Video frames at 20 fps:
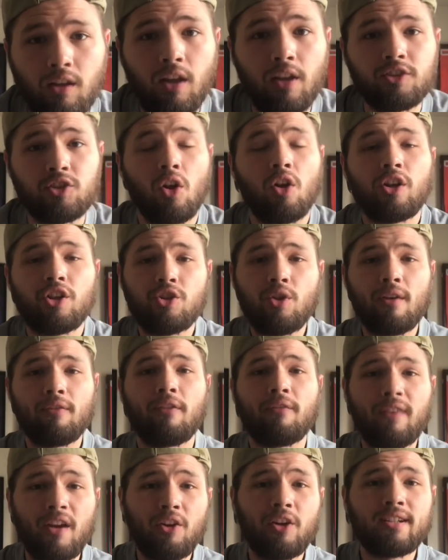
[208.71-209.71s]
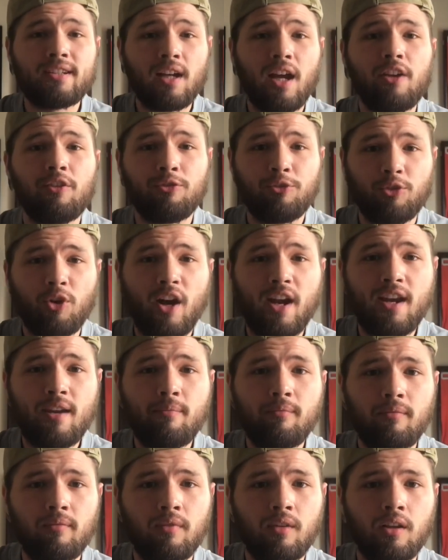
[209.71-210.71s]
As long as you have a very tight
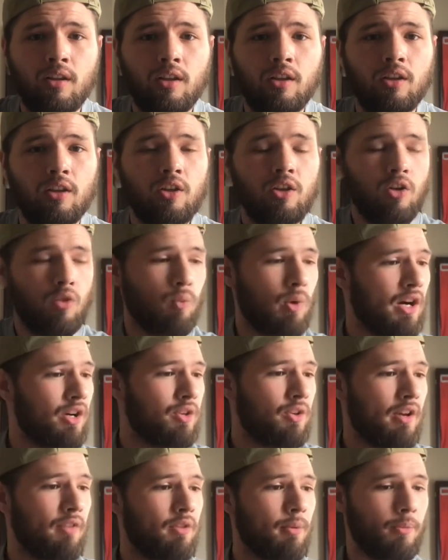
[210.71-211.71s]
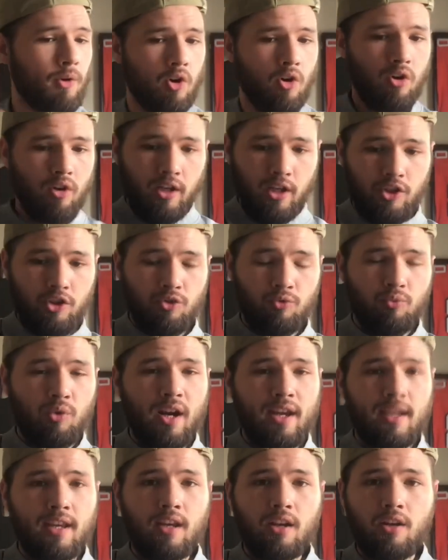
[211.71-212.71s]
frame, while you have the ball and you're
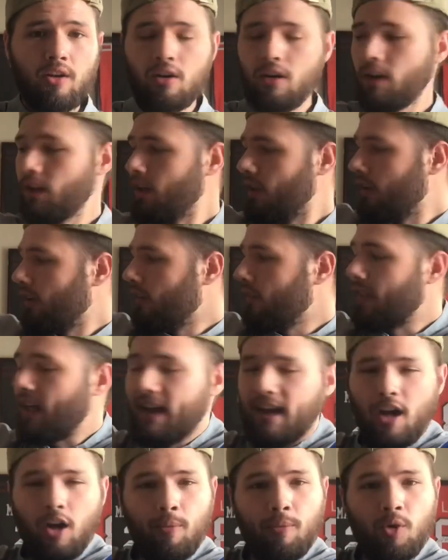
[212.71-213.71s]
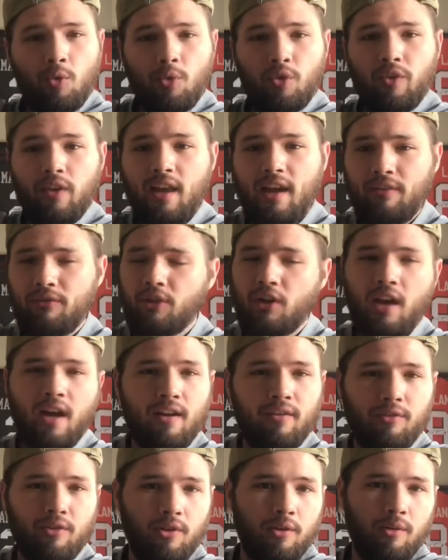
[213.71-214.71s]
right here, that elbow will never
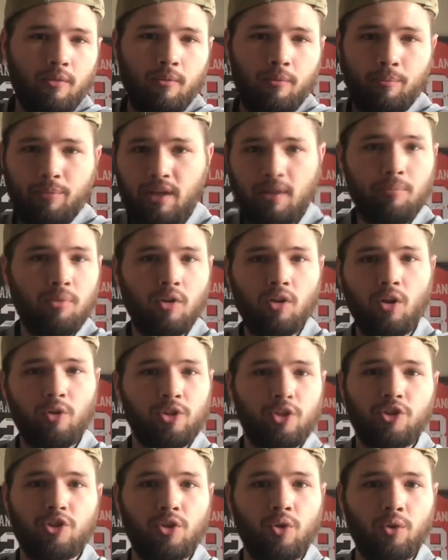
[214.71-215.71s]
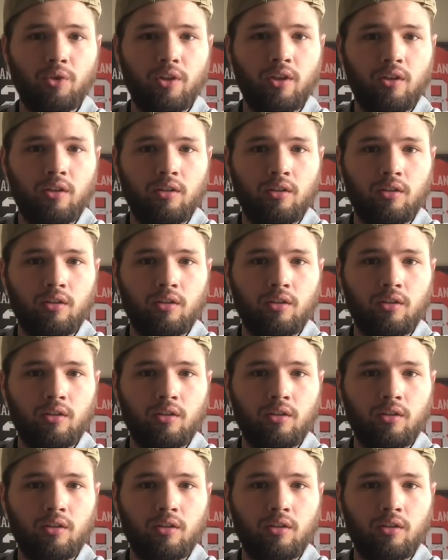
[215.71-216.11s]
ever be below your shoulder.